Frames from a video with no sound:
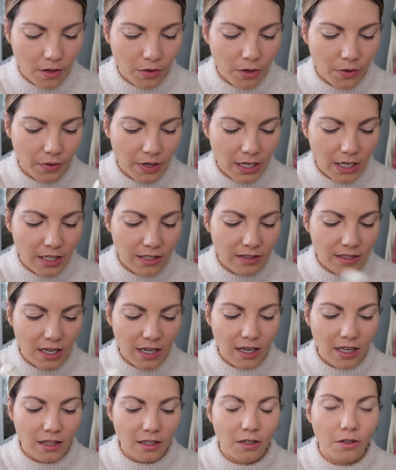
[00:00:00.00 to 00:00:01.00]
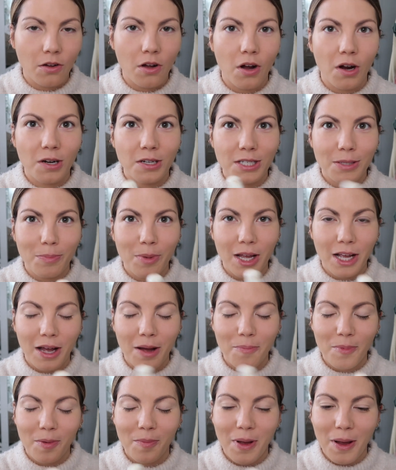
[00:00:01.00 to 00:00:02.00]
Although it is getting a little hard to pick
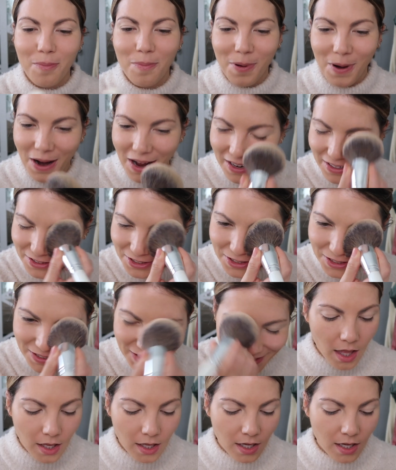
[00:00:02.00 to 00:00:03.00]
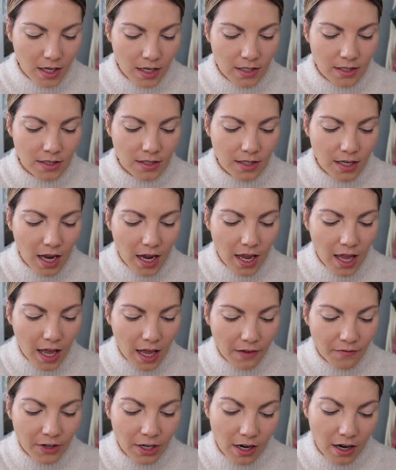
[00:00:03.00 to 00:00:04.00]
up on my brush. And I
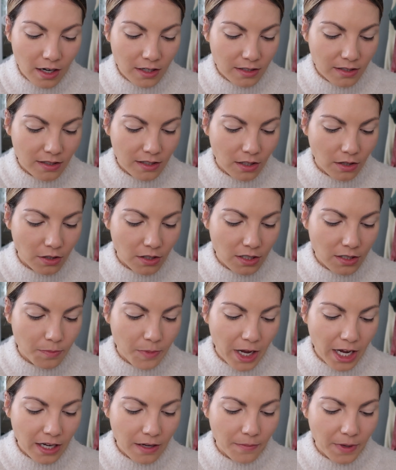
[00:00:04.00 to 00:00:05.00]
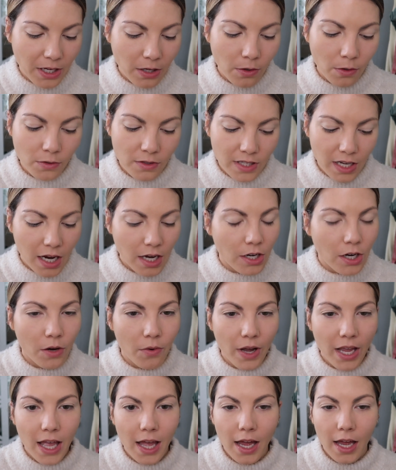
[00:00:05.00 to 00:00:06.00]
haven't honestly looked back at my goals. Like, I
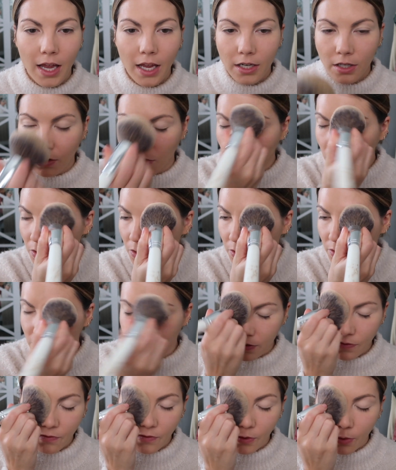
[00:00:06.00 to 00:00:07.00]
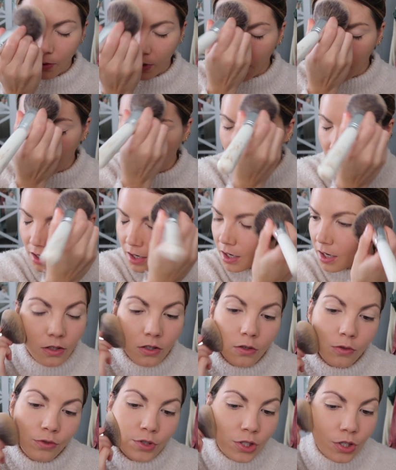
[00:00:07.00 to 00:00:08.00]
know I had goals for
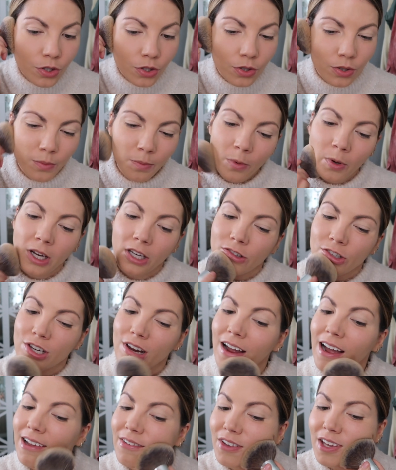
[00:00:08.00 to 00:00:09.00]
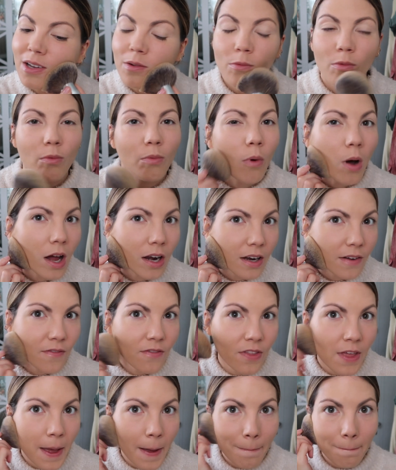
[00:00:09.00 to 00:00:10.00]
YouTube, which I've hit one
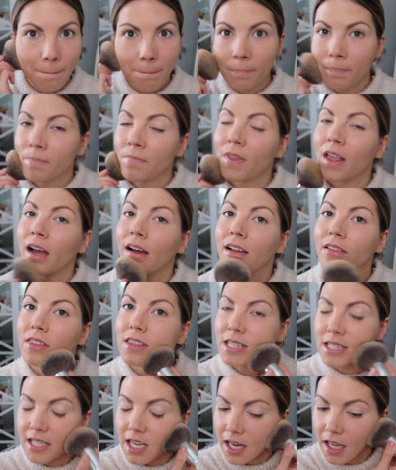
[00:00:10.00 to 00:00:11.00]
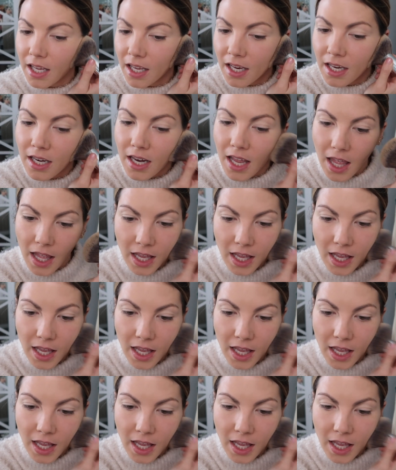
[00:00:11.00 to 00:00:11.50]
of them, not the second.